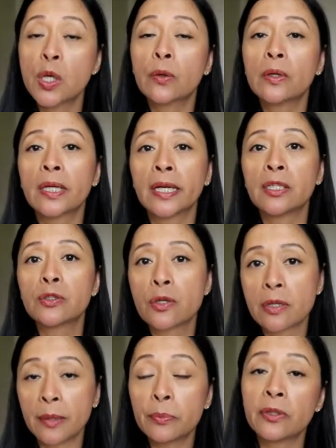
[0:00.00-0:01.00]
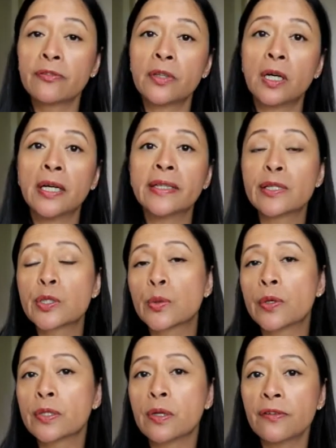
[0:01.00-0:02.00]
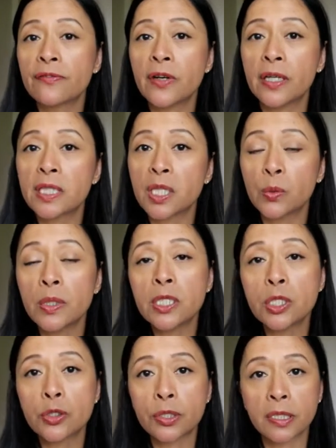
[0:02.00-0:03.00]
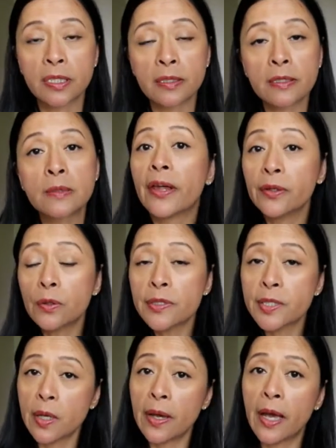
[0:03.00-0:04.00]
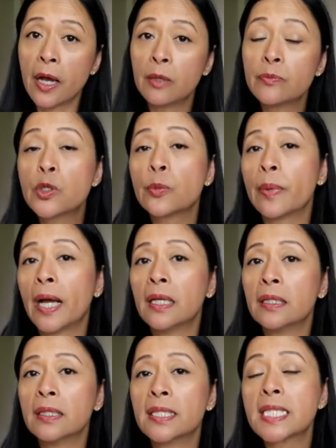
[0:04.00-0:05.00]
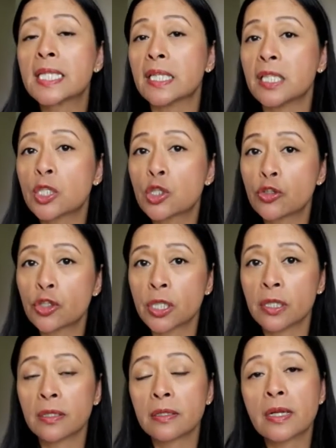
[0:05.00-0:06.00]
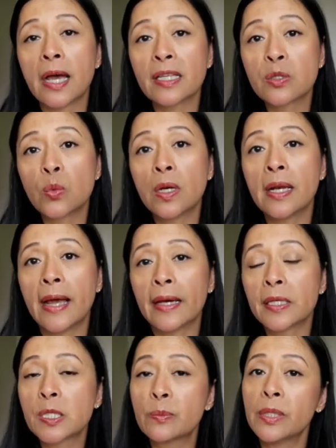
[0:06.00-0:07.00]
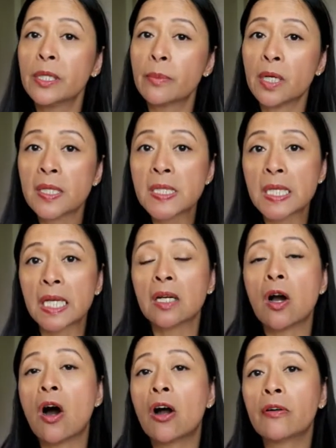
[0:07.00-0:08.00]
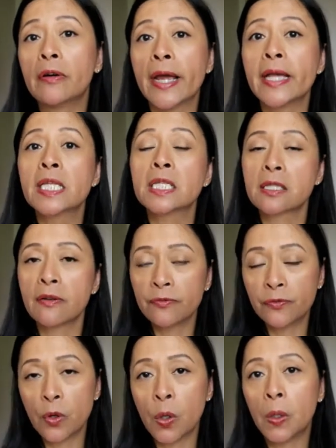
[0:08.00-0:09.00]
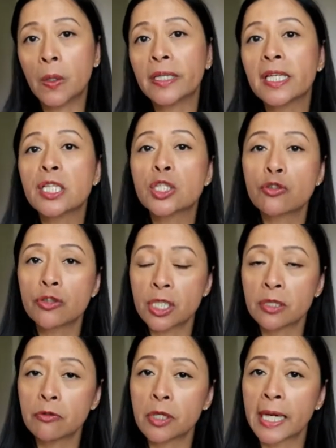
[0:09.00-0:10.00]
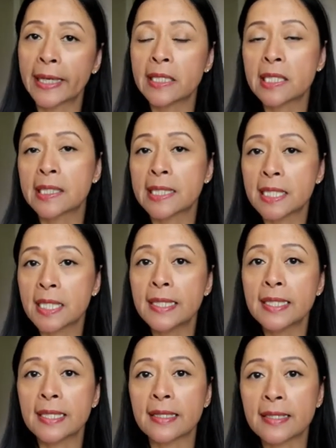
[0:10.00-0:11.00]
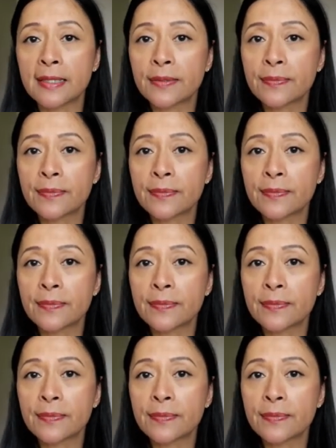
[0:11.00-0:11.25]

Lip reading: only do they provide a source of phytoestrogens, they also help to balance estrogen as well as minimizing our risks for estrogen-related diseases.